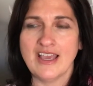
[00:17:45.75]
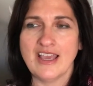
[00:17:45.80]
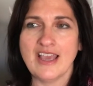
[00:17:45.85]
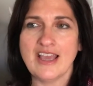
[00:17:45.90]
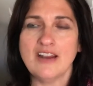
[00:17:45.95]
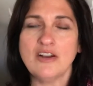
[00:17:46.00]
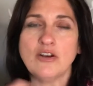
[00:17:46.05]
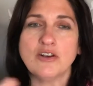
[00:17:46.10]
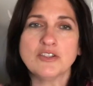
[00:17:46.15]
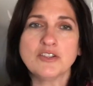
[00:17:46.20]

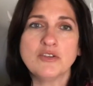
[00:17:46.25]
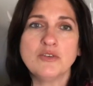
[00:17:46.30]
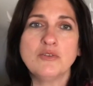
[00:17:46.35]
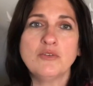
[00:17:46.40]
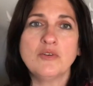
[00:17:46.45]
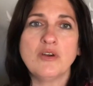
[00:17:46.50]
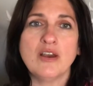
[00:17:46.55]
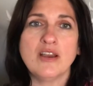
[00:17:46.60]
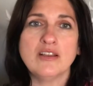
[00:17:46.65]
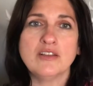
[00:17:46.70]
And
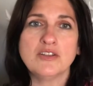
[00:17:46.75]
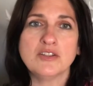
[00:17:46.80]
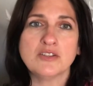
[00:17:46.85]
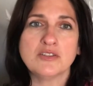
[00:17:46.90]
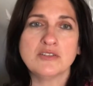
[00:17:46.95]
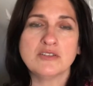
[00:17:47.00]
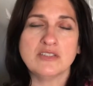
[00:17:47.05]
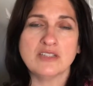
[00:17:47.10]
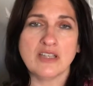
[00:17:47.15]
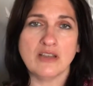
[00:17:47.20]
also I
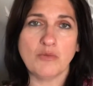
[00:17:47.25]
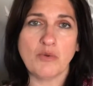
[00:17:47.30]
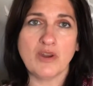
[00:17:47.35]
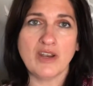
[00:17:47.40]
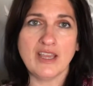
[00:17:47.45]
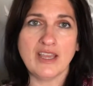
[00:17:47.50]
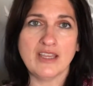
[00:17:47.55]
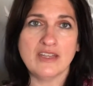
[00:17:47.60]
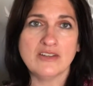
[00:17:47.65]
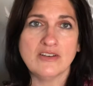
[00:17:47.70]
just want
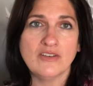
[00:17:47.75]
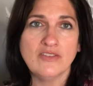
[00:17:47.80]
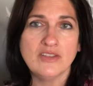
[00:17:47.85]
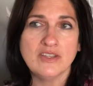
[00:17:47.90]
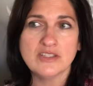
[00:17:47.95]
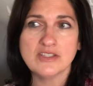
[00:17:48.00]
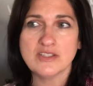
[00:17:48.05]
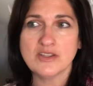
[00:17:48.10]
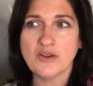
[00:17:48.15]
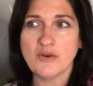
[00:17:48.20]
to end on
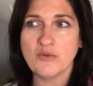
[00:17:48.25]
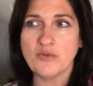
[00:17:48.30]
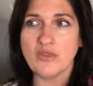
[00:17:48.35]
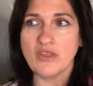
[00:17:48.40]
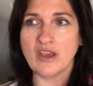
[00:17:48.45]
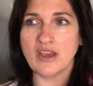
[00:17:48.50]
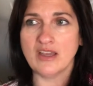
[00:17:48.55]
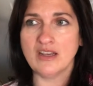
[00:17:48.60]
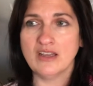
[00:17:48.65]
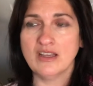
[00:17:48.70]
this note
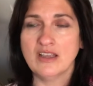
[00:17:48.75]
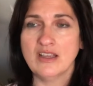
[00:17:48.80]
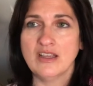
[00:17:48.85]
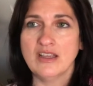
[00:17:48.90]
that